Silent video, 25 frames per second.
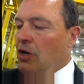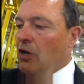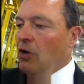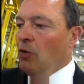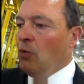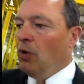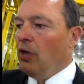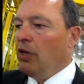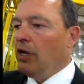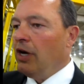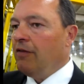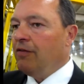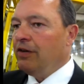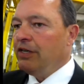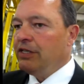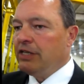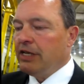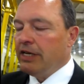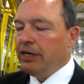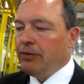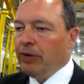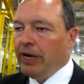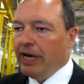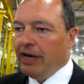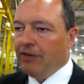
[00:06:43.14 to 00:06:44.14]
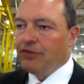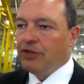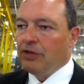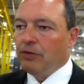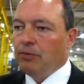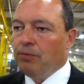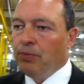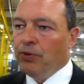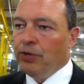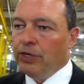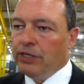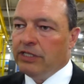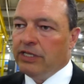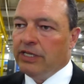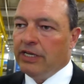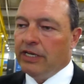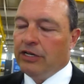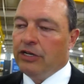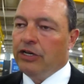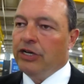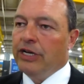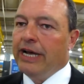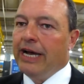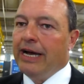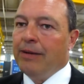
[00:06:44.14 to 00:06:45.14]
Well, obviously, we have to put
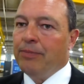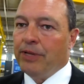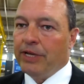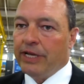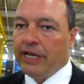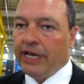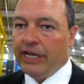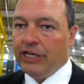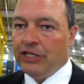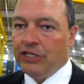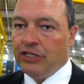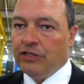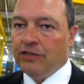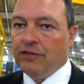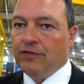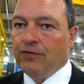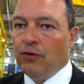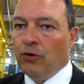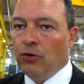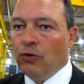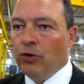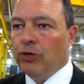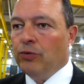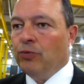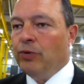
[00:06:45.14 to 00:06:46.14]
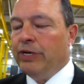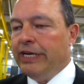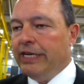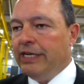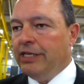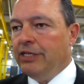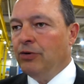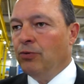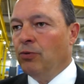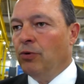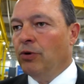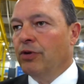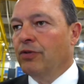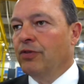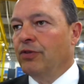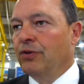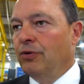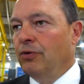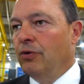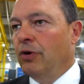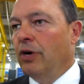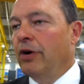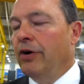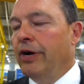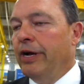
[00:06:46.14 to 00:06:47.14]
good applications forward. We need to work
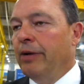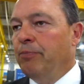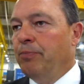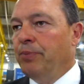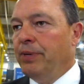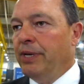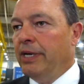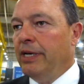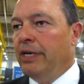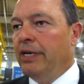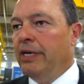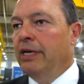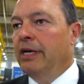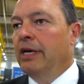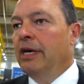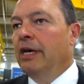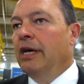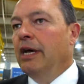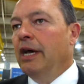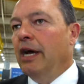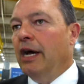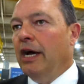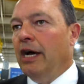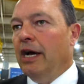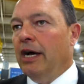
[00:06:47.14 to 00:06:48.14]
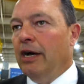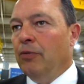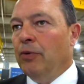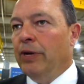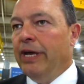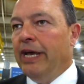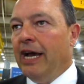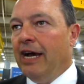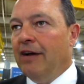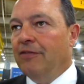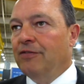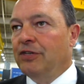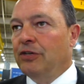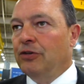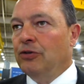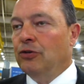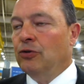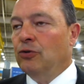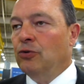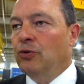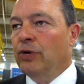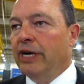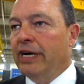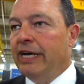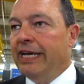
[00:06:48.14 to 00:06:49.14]
through our MP. We have
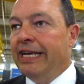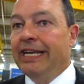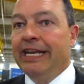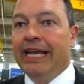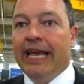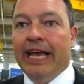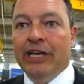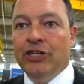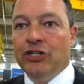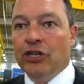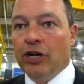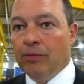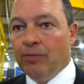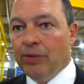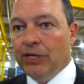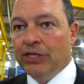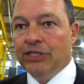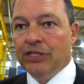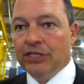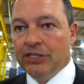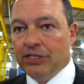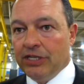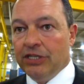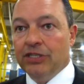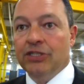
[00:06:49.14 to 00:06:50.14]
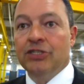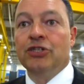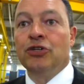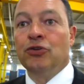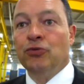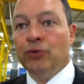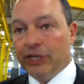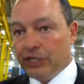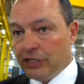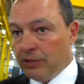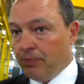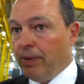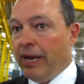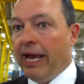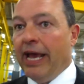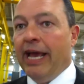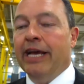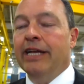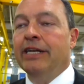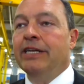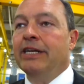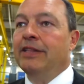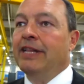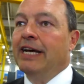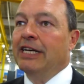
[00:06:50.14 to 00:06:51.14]
to engage our businesses to
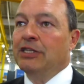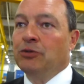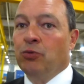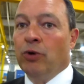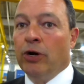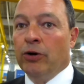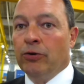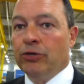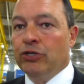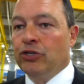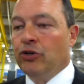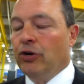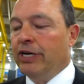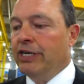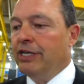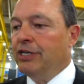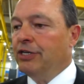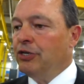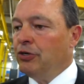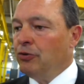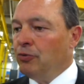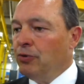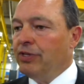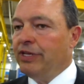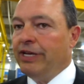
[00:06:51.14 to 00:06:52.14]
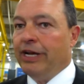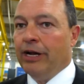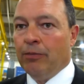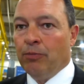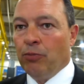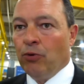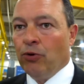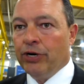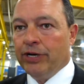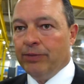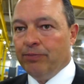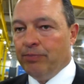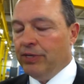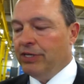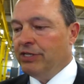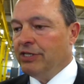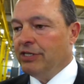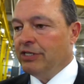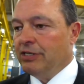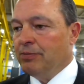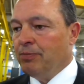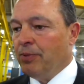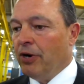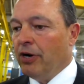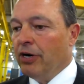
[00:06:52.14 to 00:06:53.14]
expand. And that's what we're trying to do with the airport and
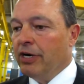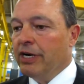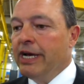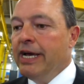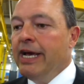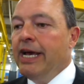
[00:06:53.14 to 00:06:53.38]
business park,